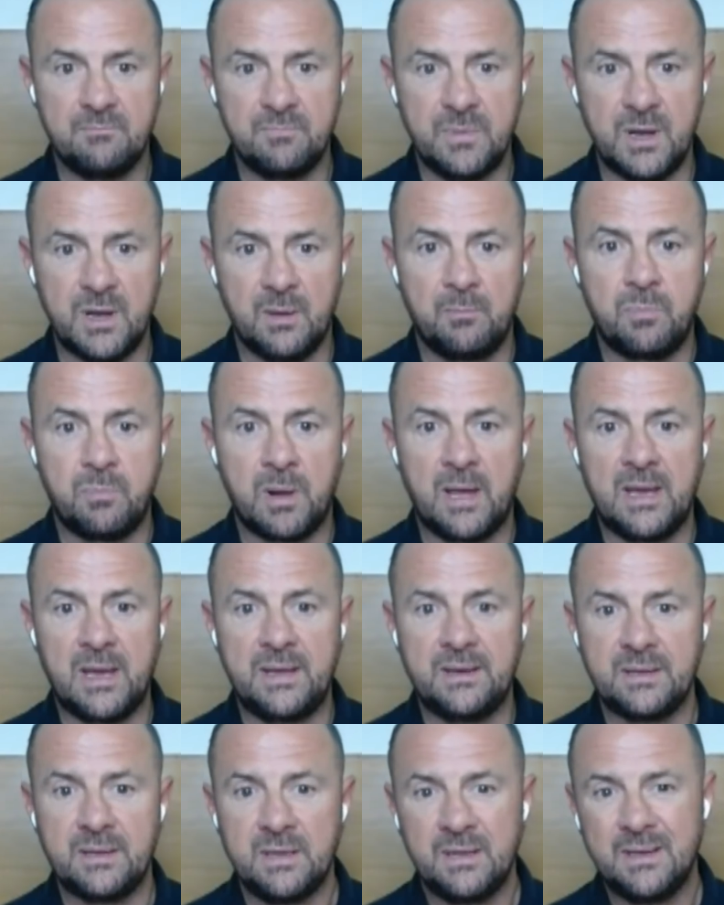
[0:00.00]
you know
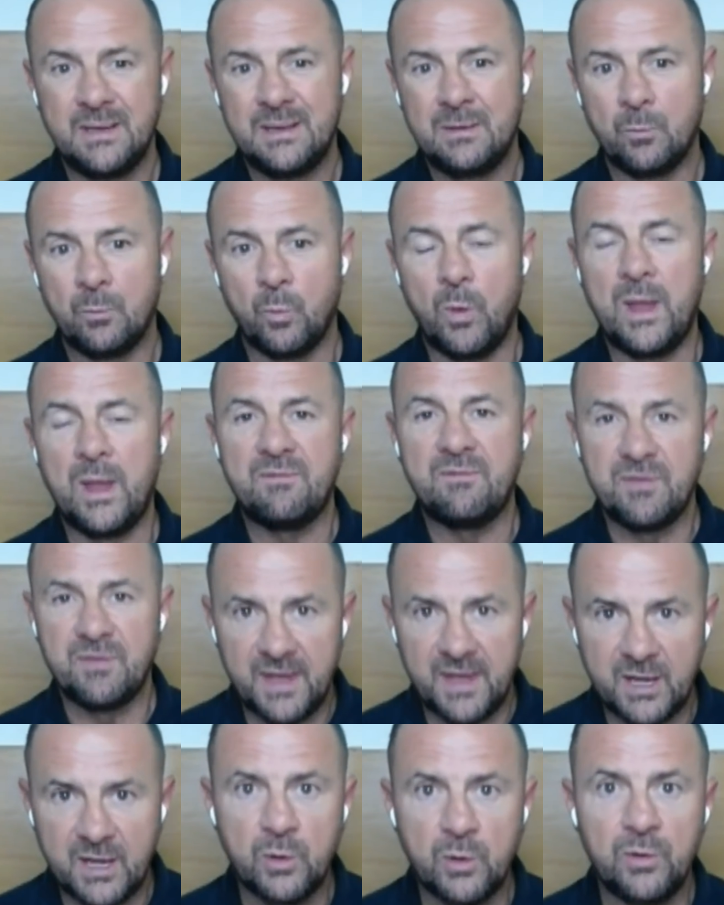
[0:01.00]
played whenever they
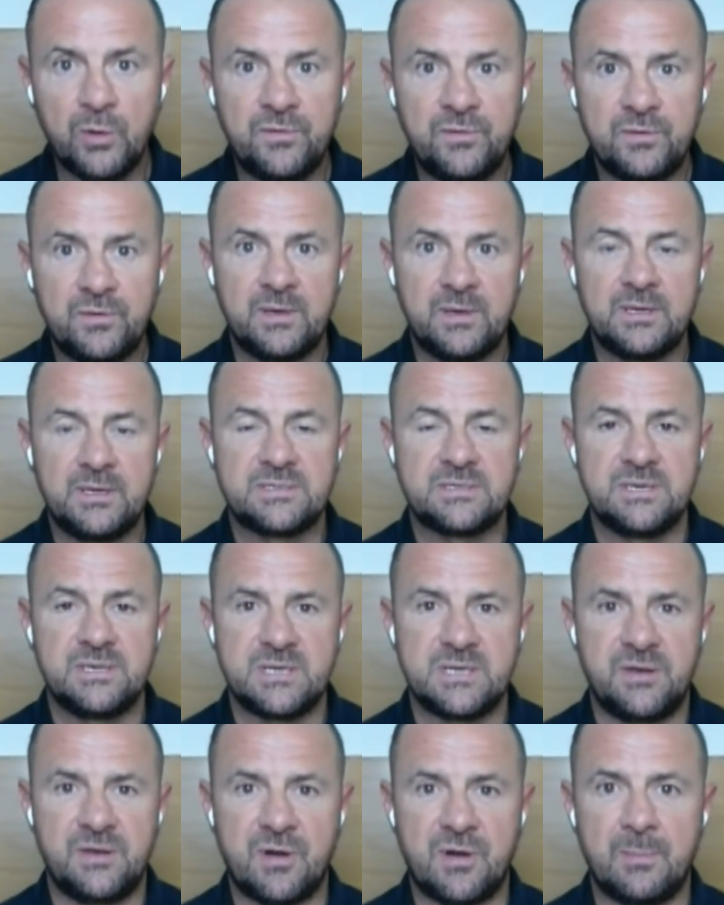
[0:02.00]
could. He's, he's
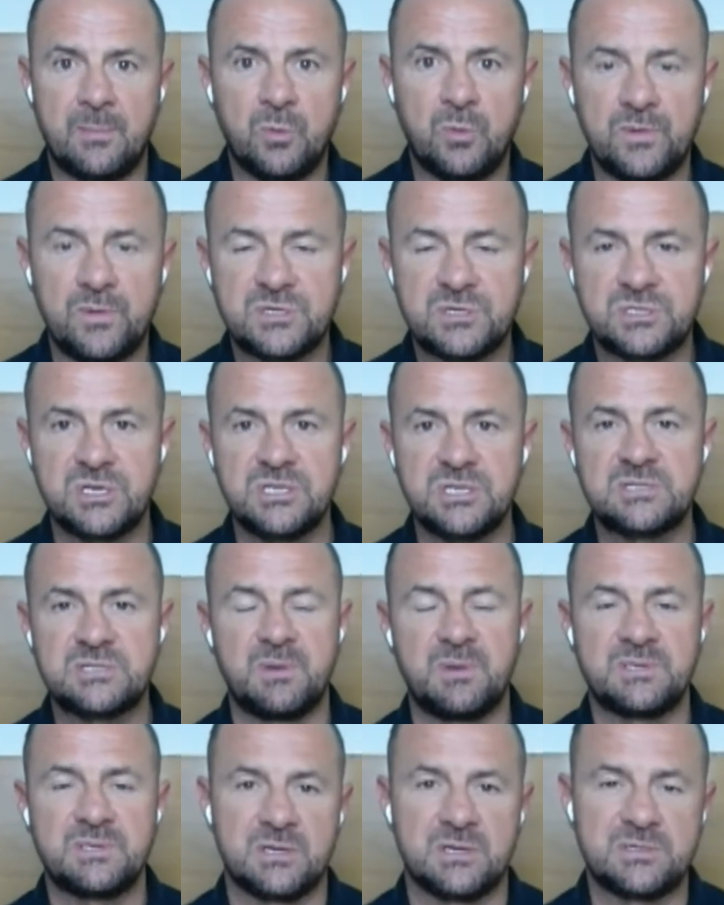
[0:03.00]
had trouble with his shin
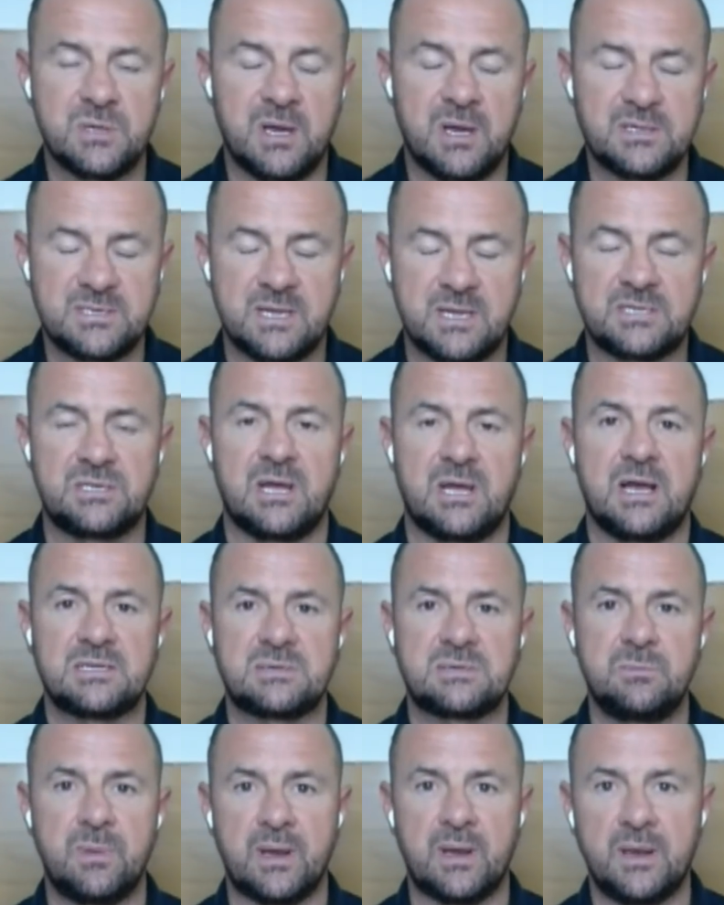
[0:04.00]
splints. I I was actually
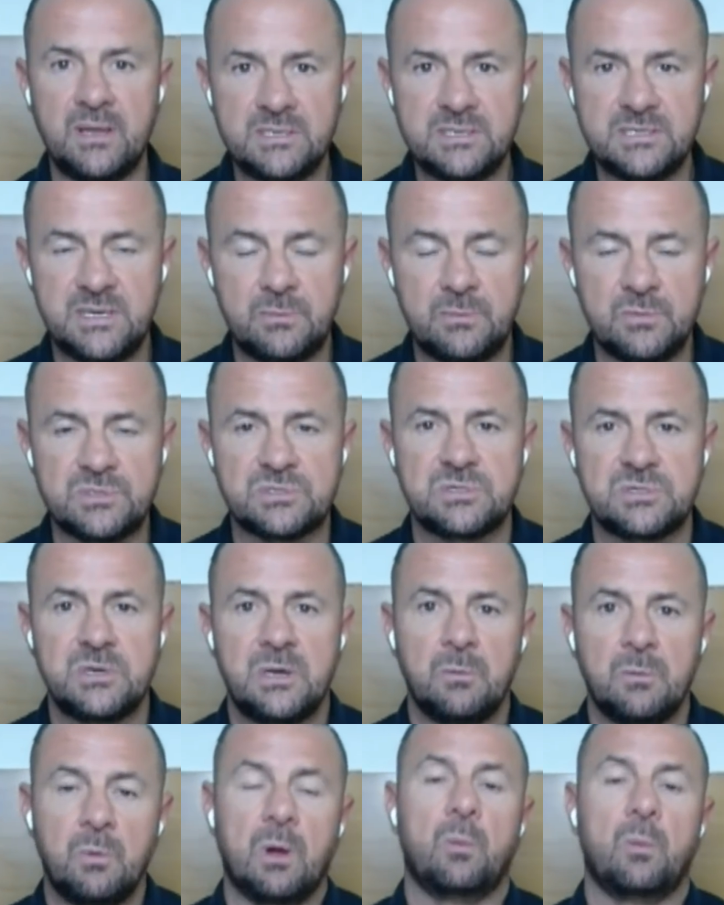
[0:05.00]
asking about it. He said it was
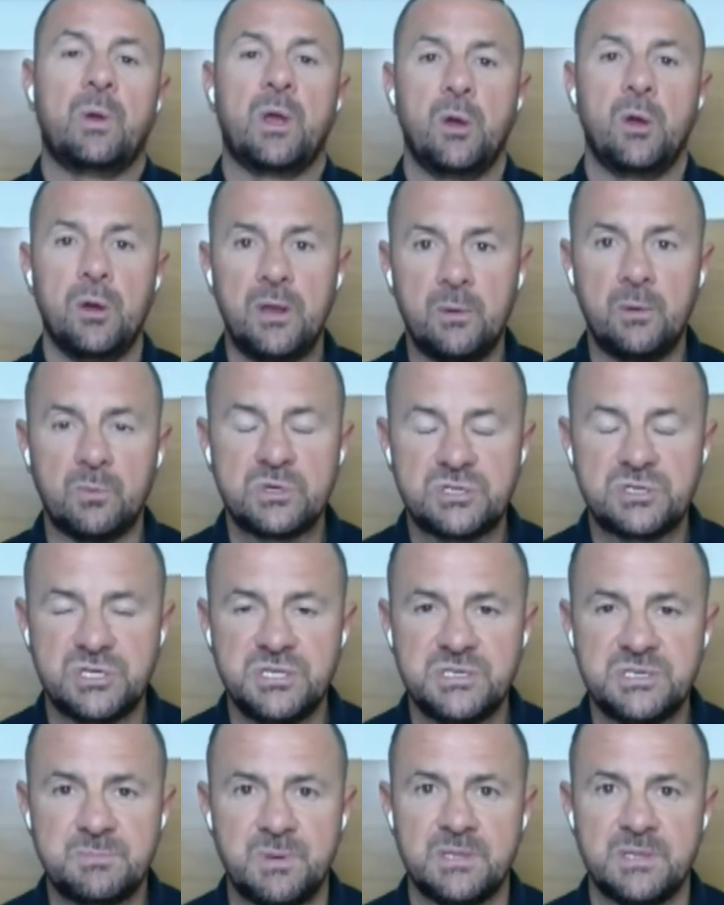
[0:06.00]
well, we heard it was shin
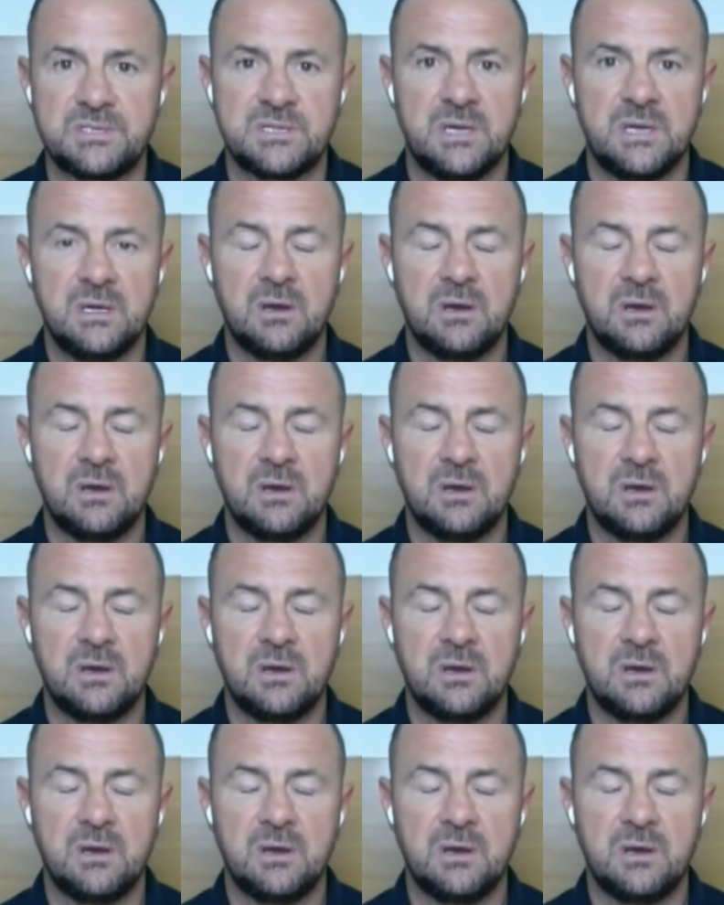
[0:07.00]
splints.